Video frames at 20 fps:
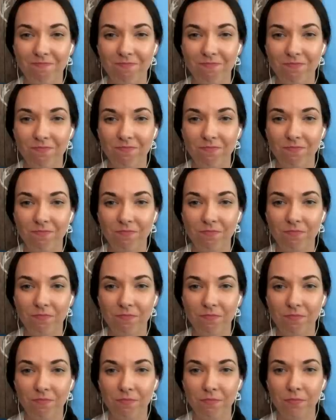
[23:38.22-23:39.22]

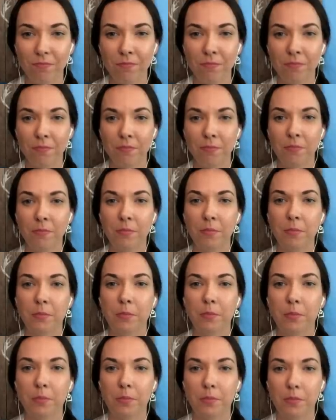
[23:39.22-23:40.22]
No words are spoken by the person on screen.